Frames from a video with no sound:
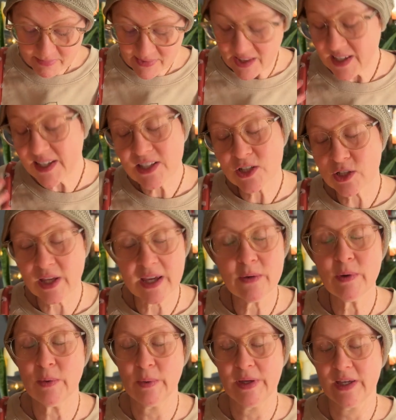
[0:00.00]
Each day
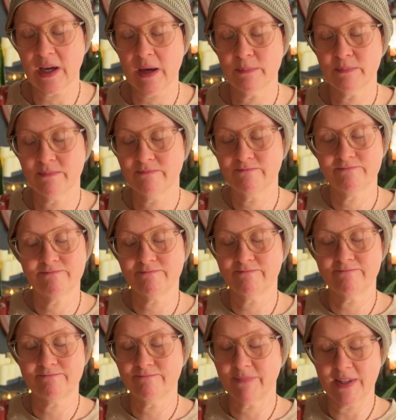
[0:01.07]
we wake up
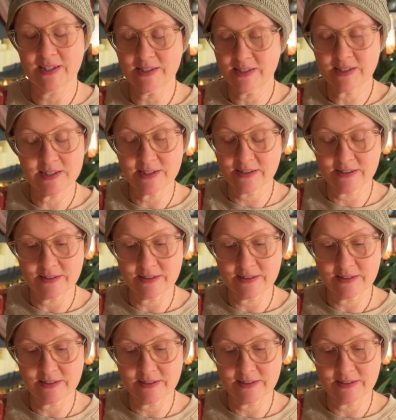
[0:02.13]
is